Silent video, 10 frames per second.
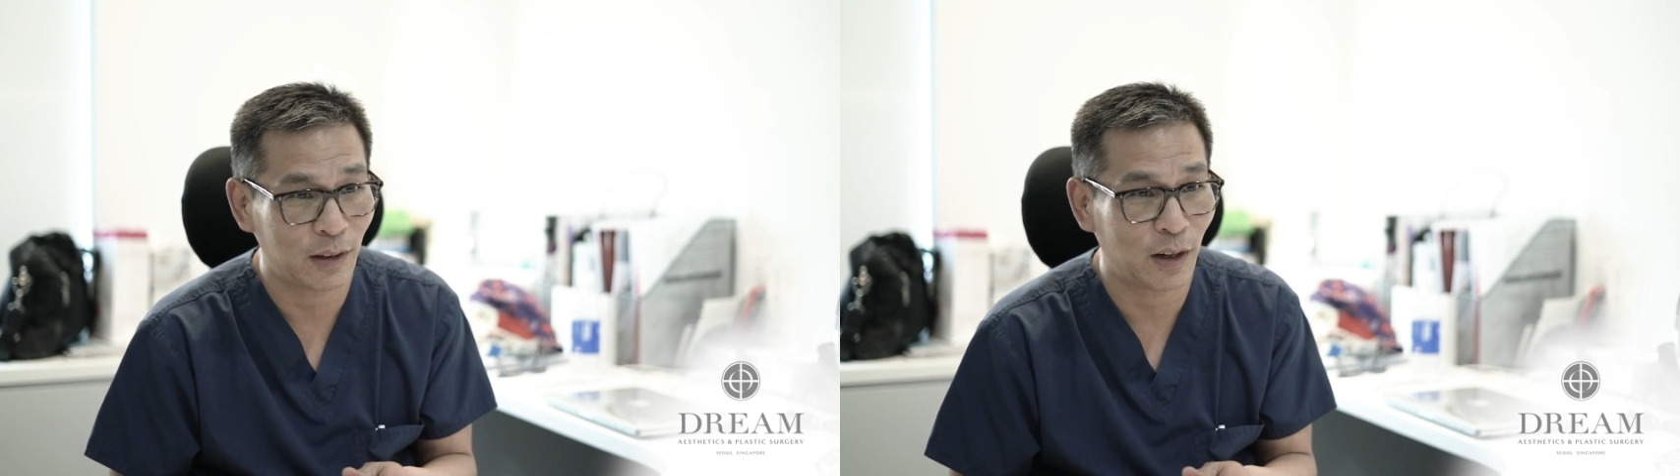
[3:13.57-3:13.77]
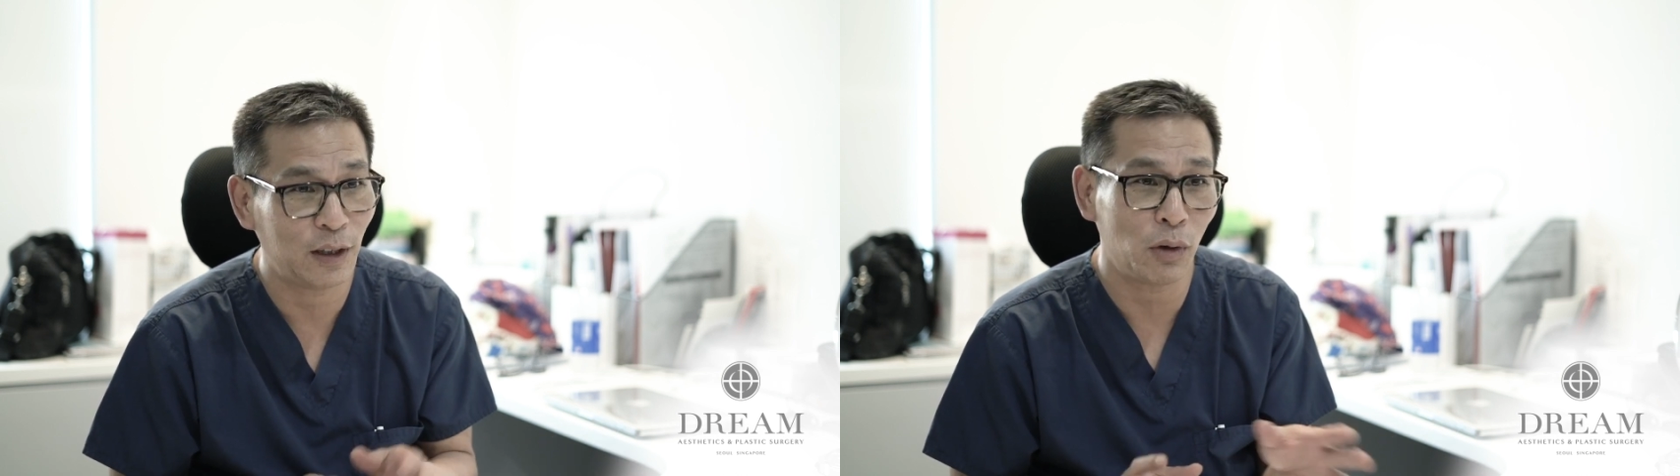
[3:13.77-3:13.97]

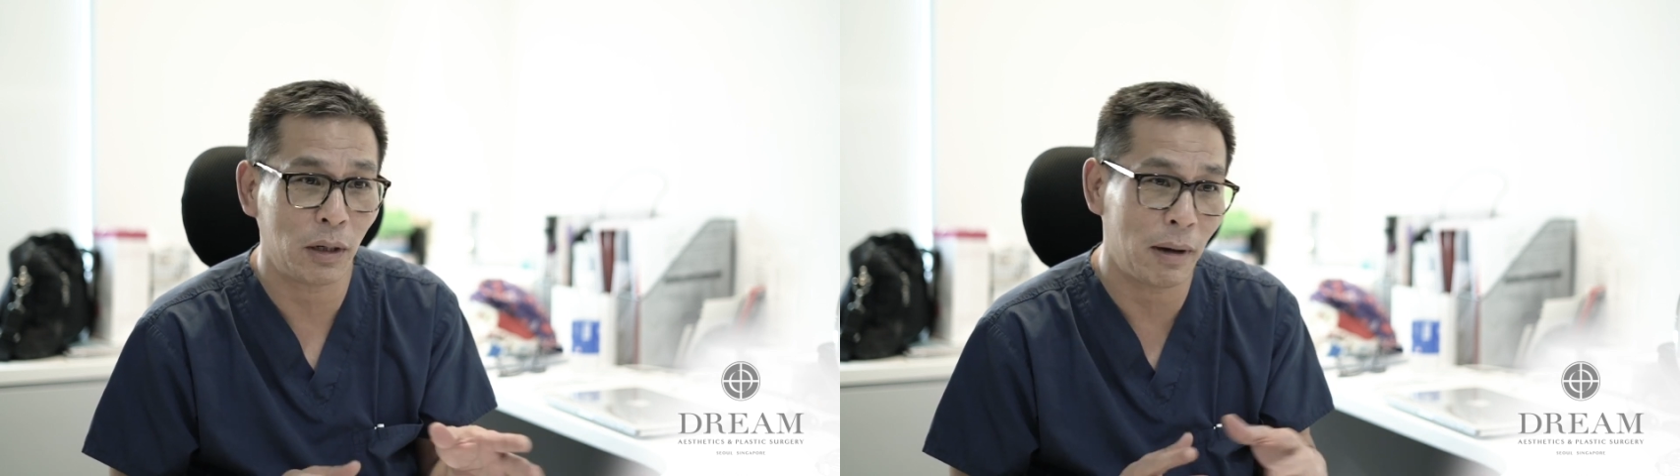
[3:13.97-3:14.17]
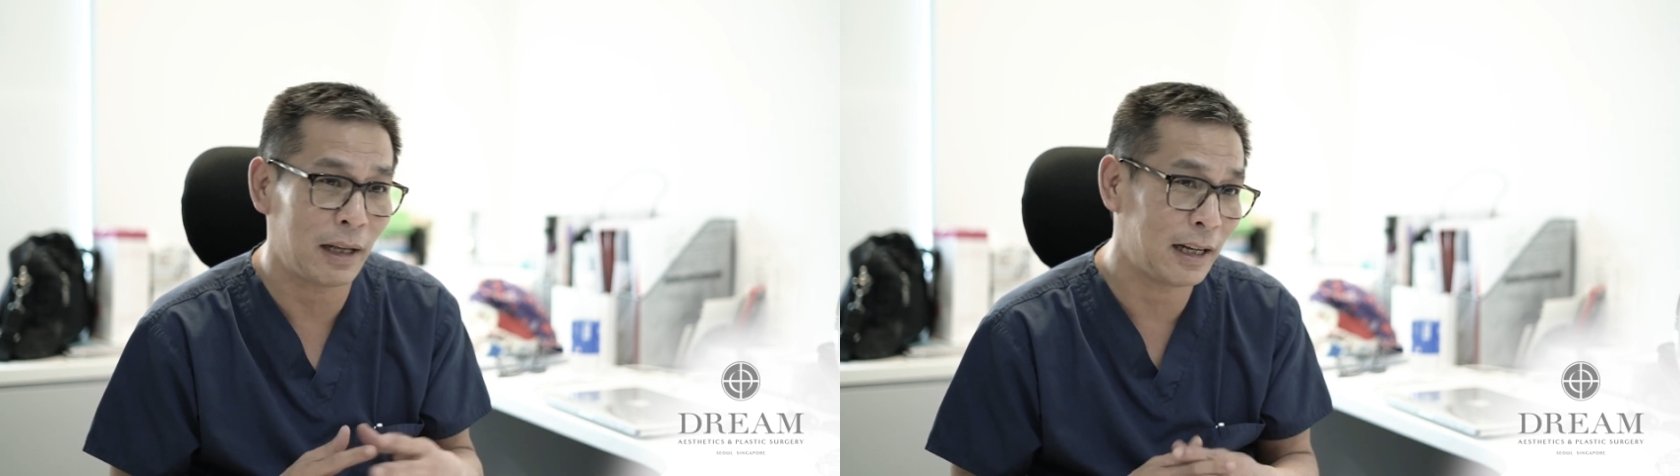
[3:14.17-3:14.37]
Or do you want
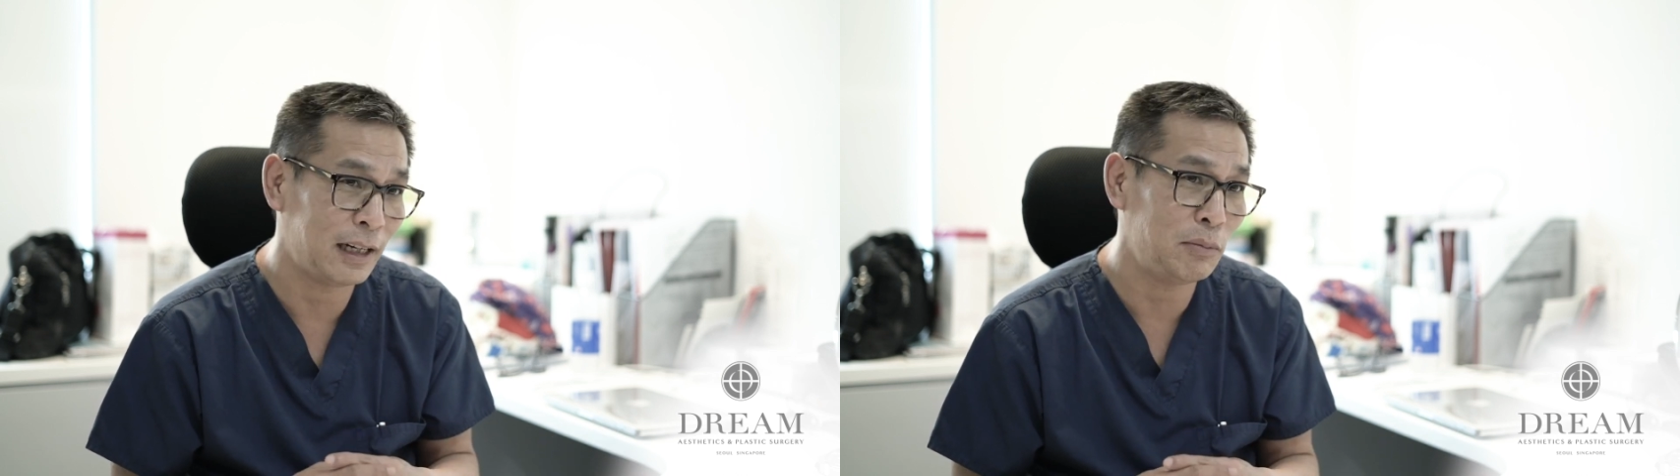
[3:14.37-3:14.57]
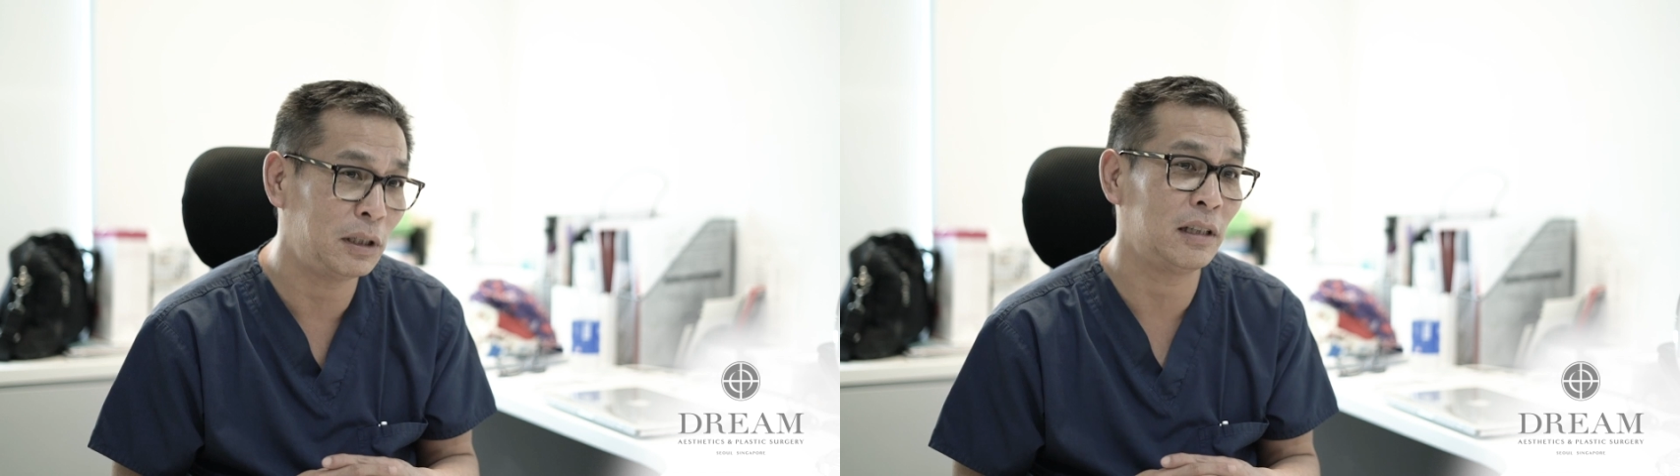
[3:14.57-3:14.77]
to buy that
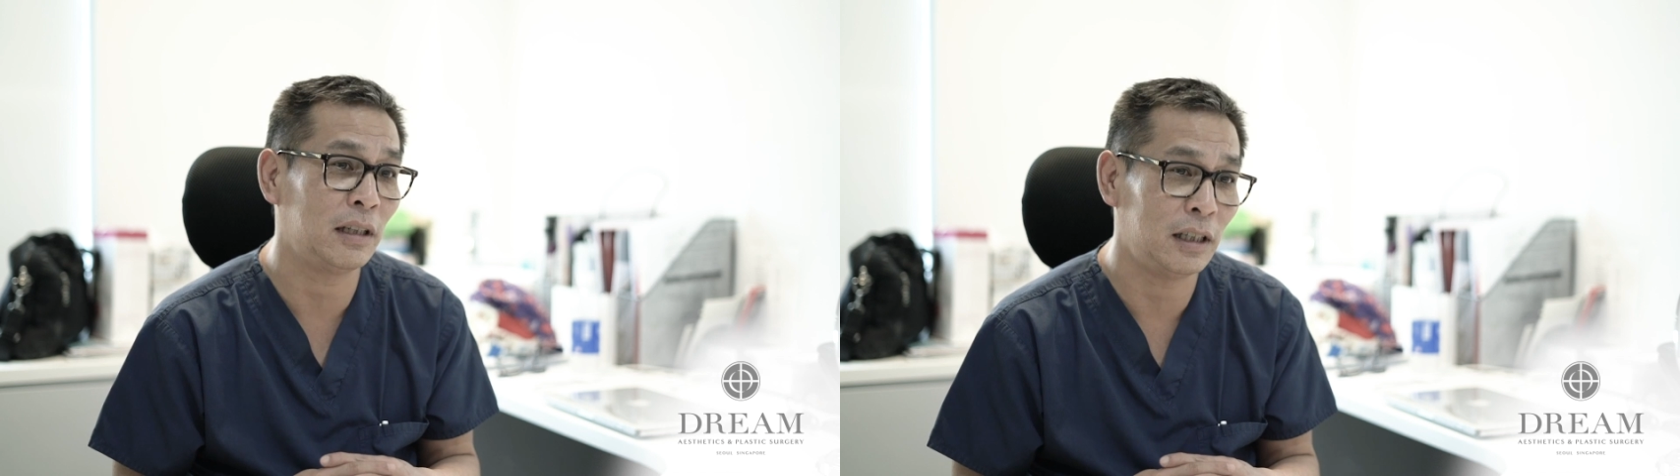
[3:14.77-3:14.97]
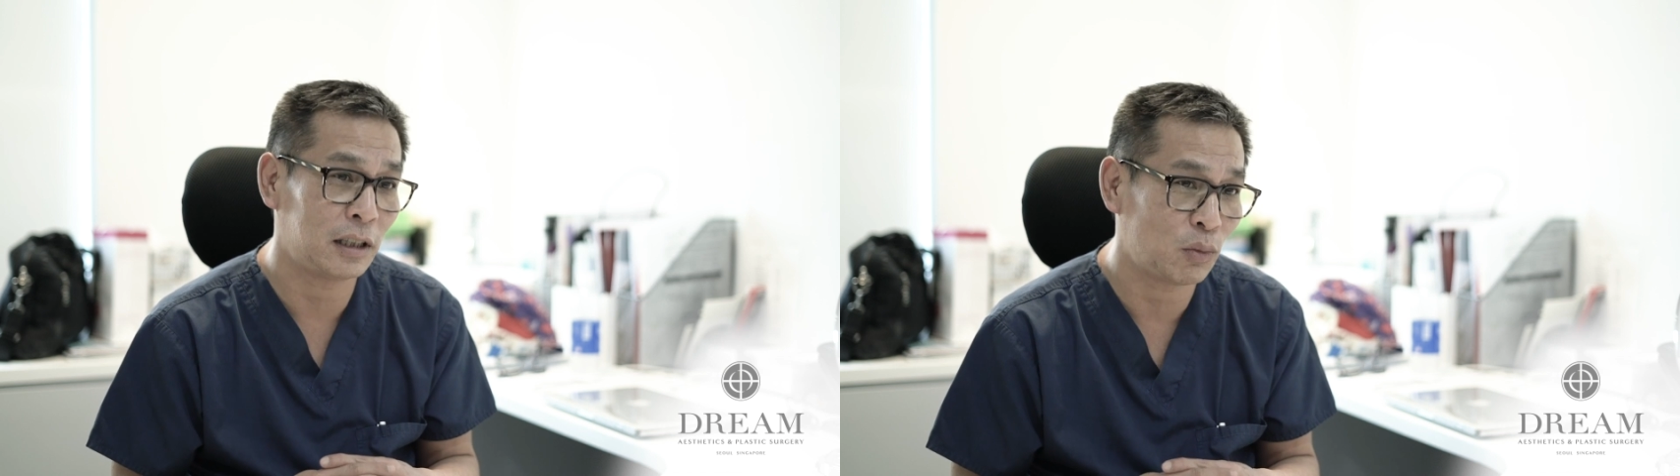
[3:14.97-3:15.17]
limited
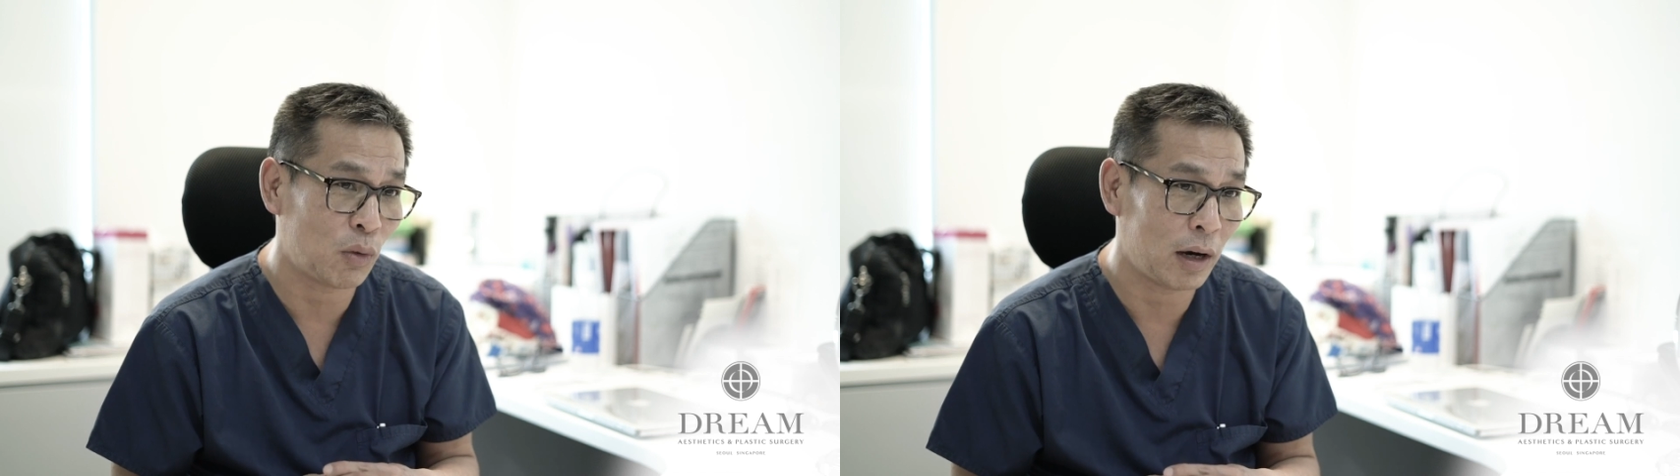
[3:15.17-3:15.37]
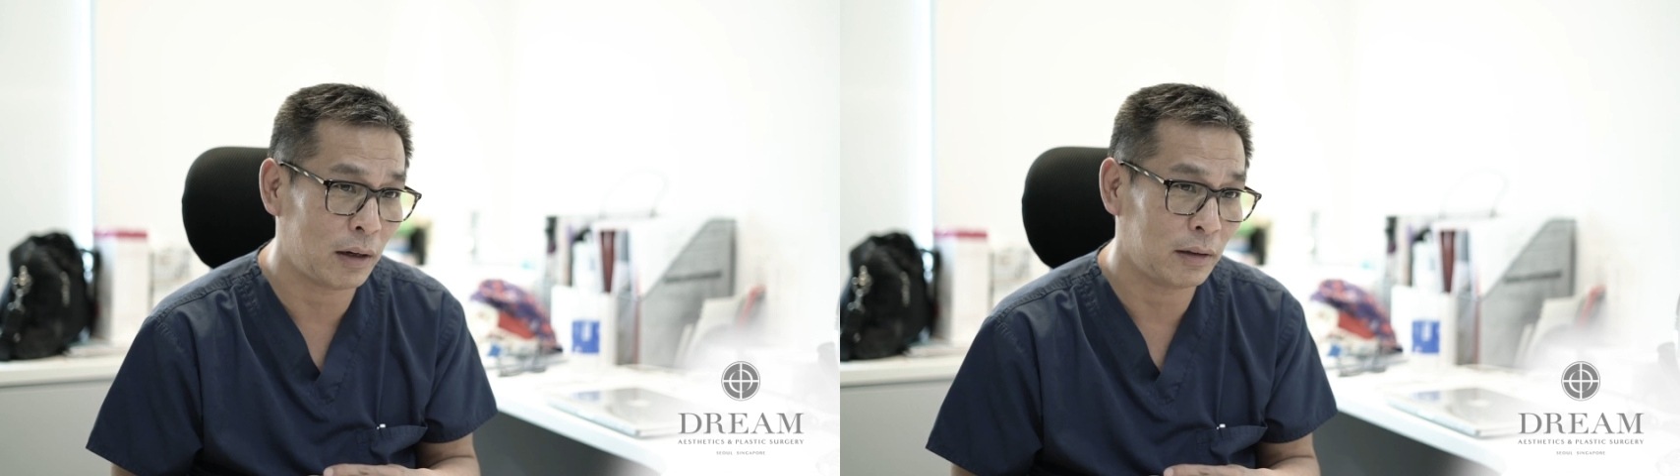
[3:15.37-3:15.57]
edition one,